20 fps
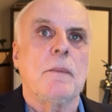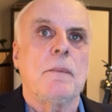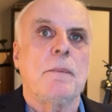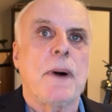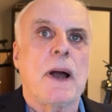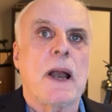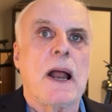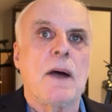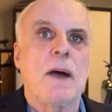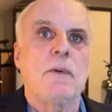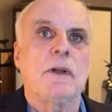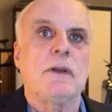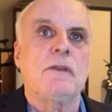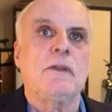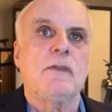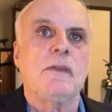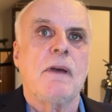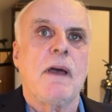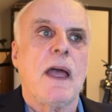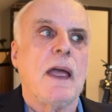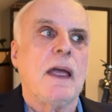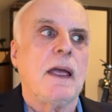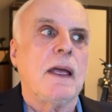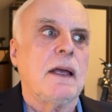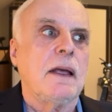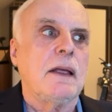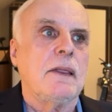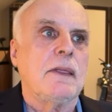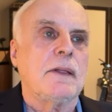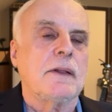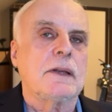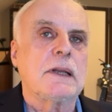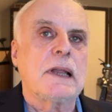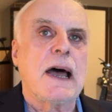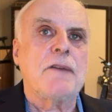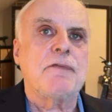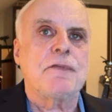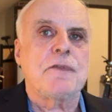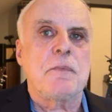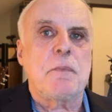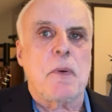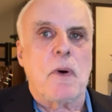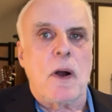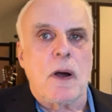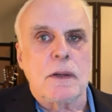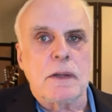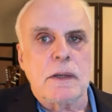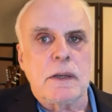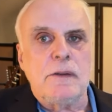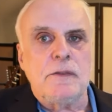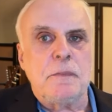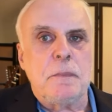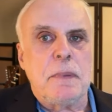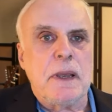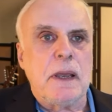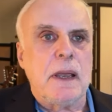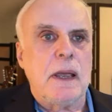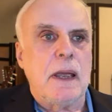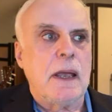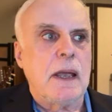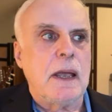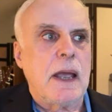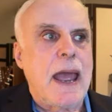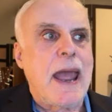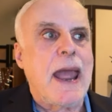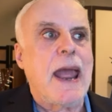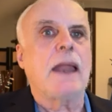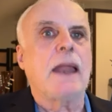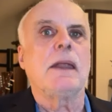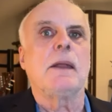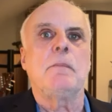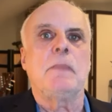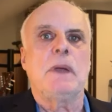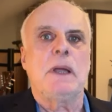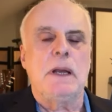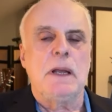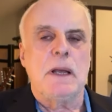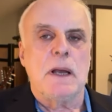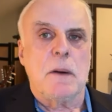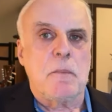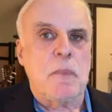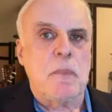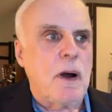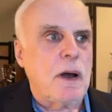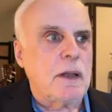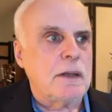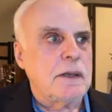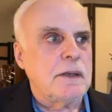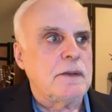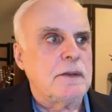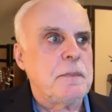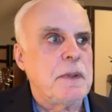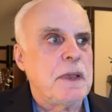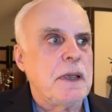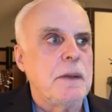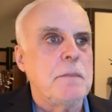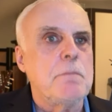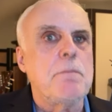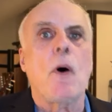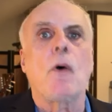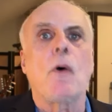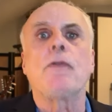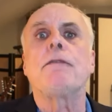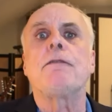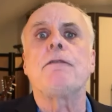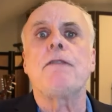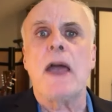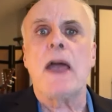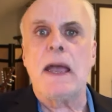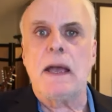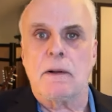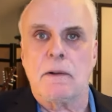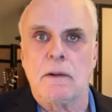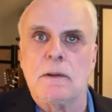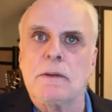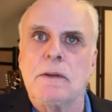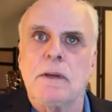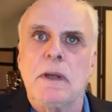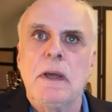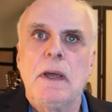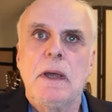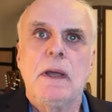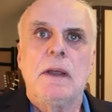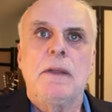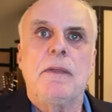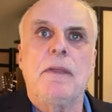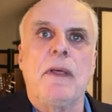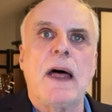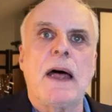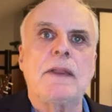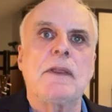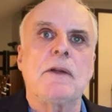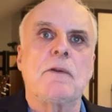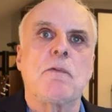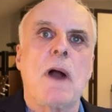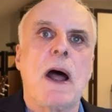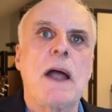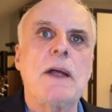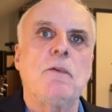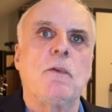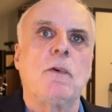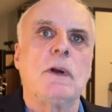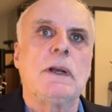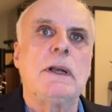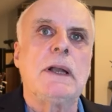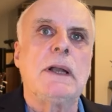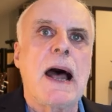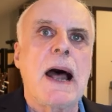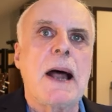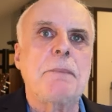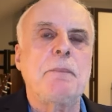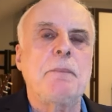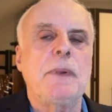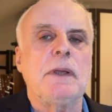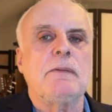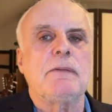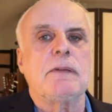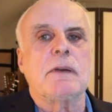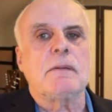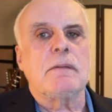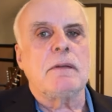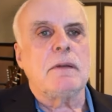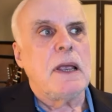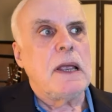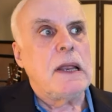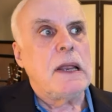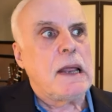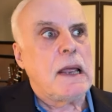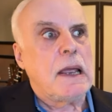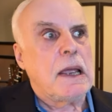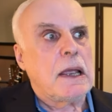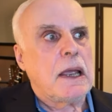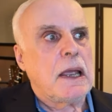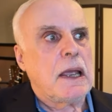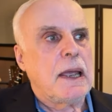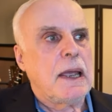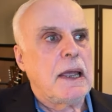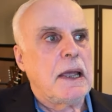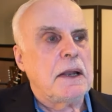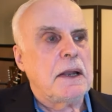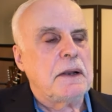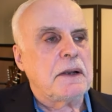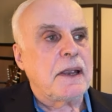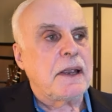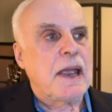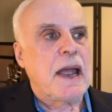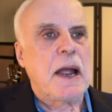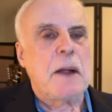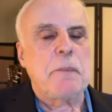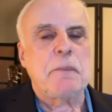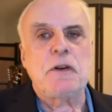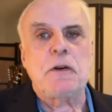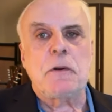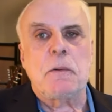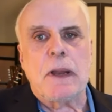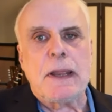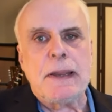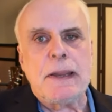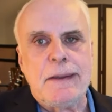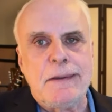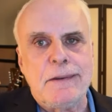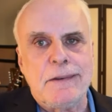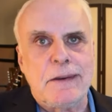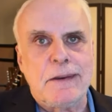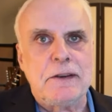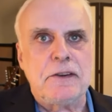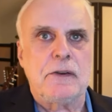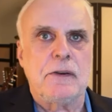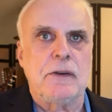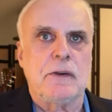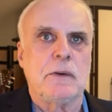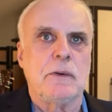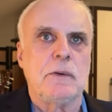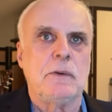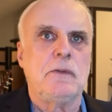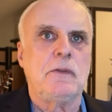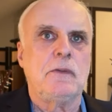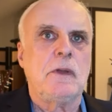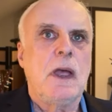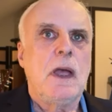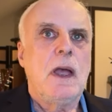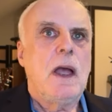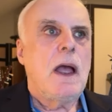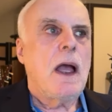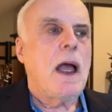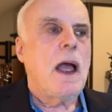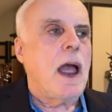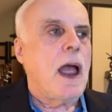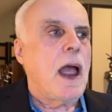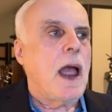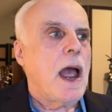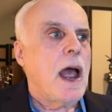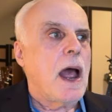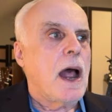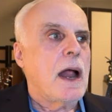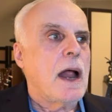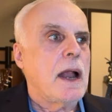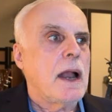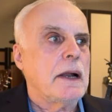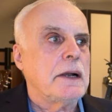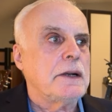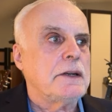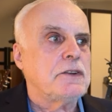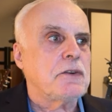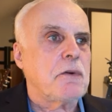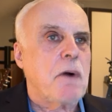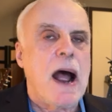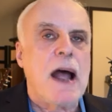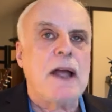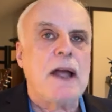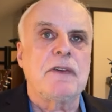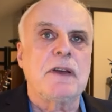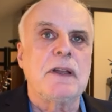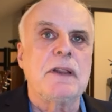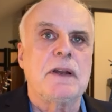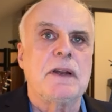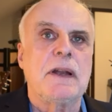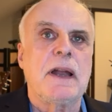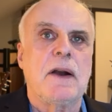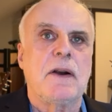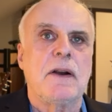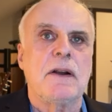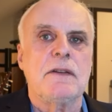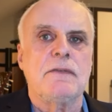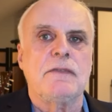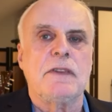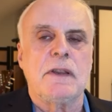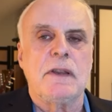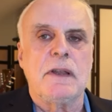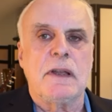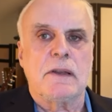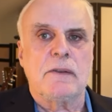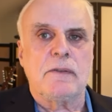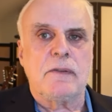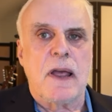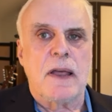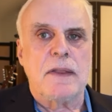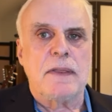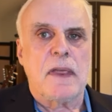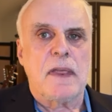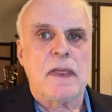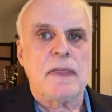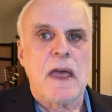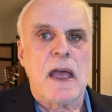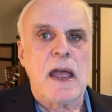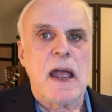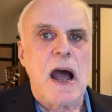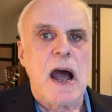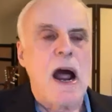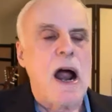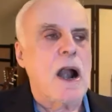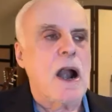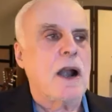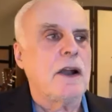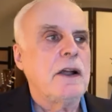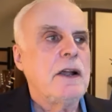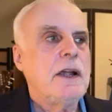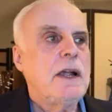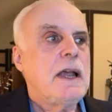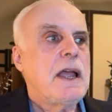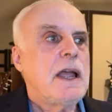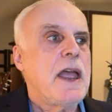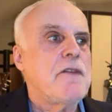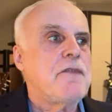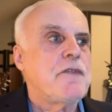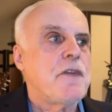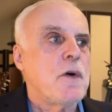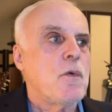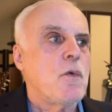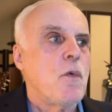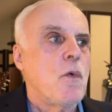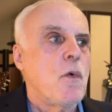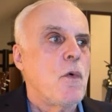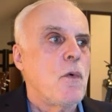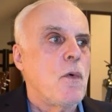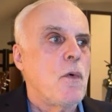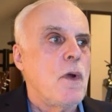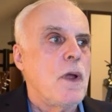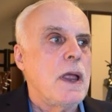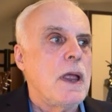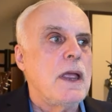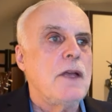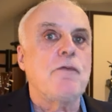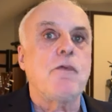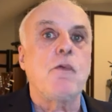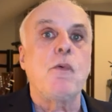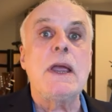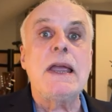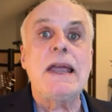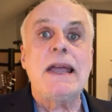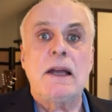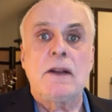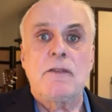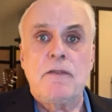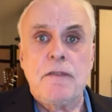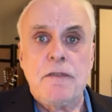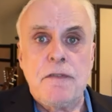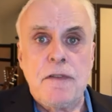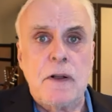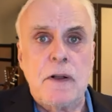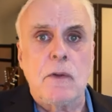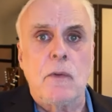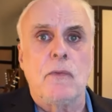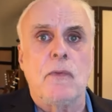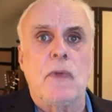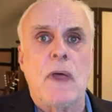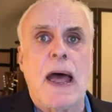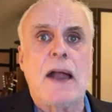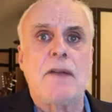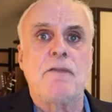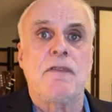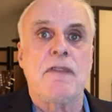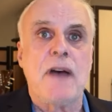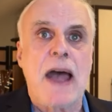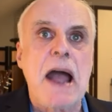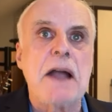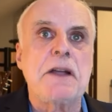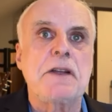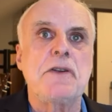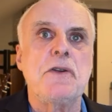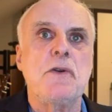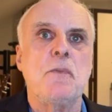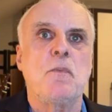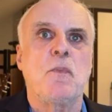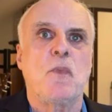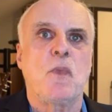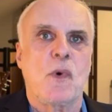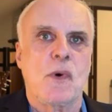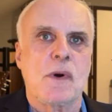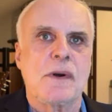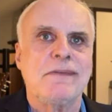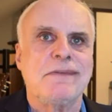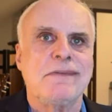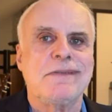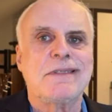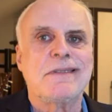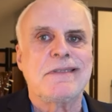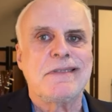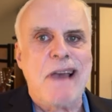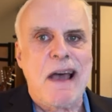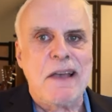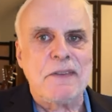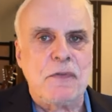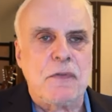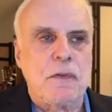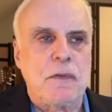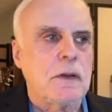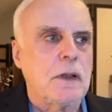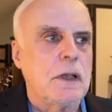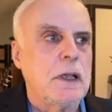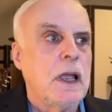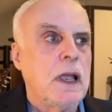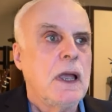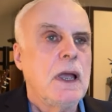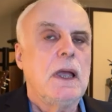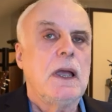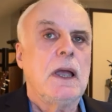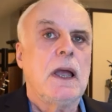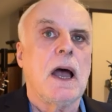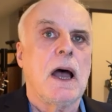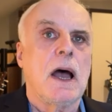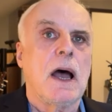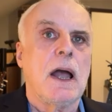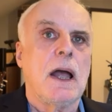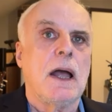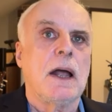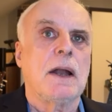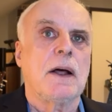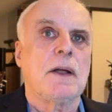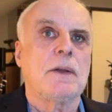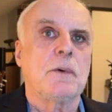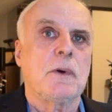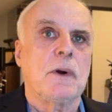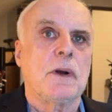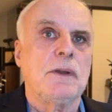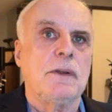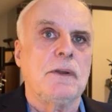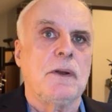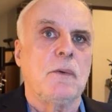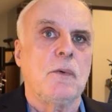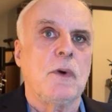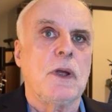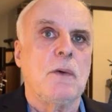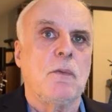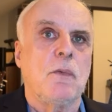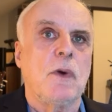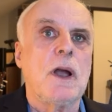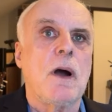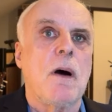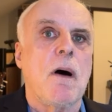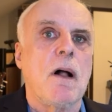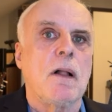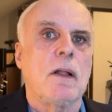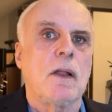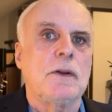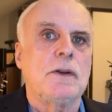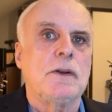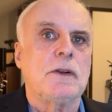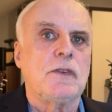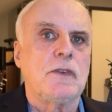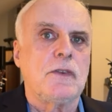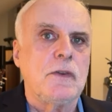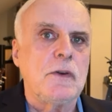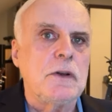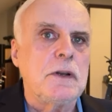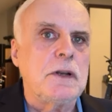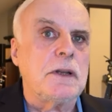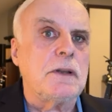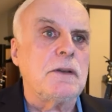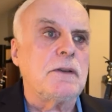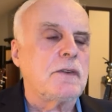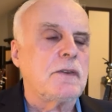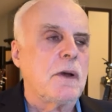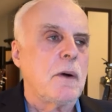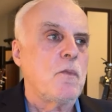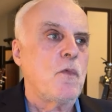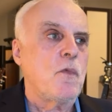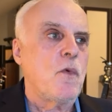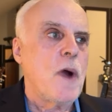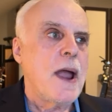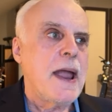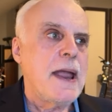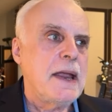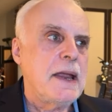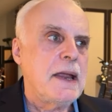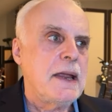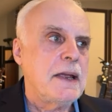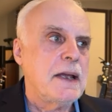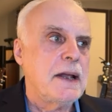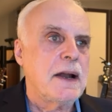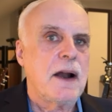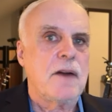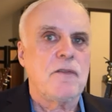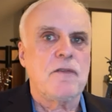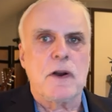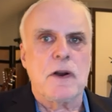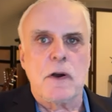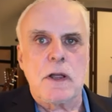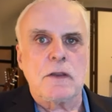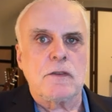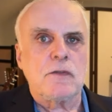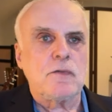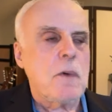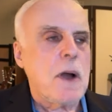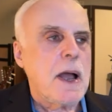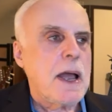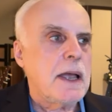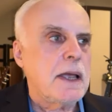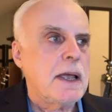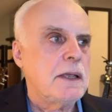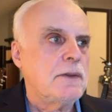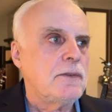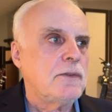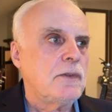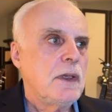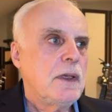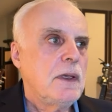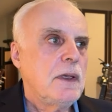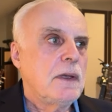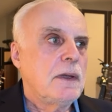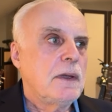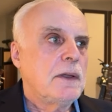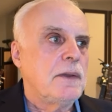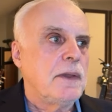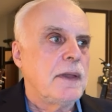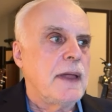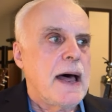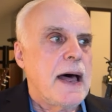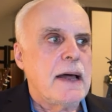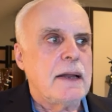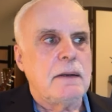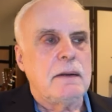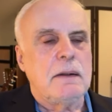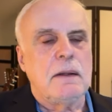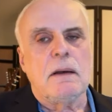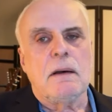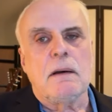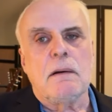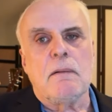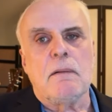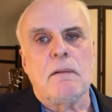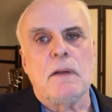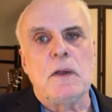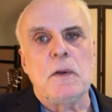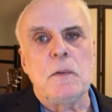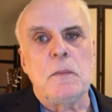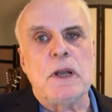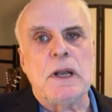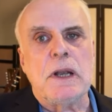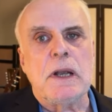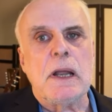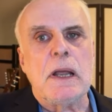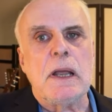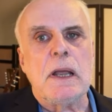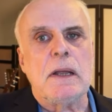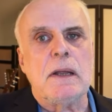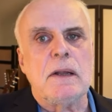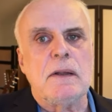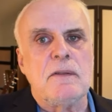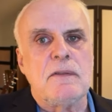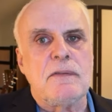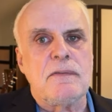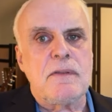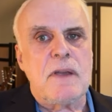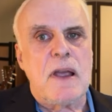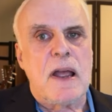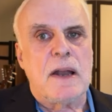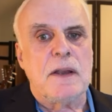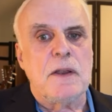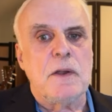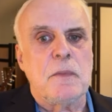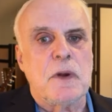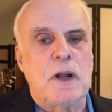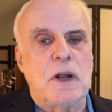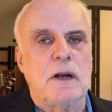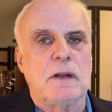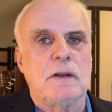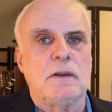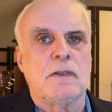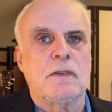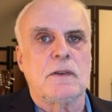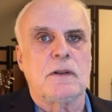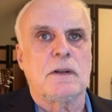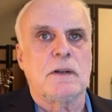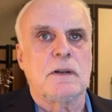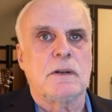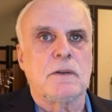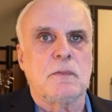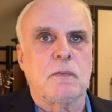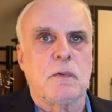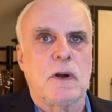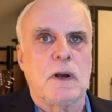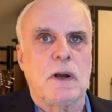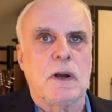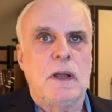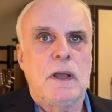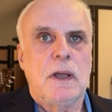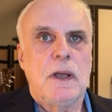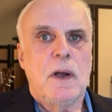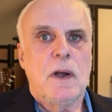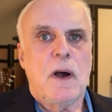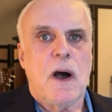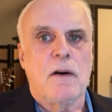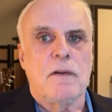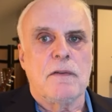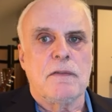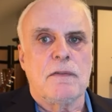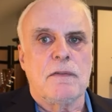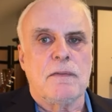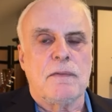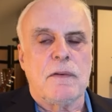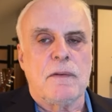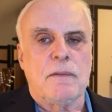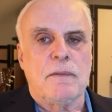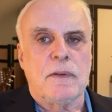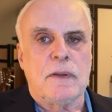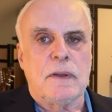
hmm. but I would say the left, broadly speaking, and the media, broadly speaking, both failed. That the right would not be succeeding in capturing these issues and driving the narrative to the extent that they are, if it mm-hmm. if we had filled that vacuum more successfully, uh, in other words, you know, we we all understood in some way in our various ways that uh, human needs and human concerns were of uh,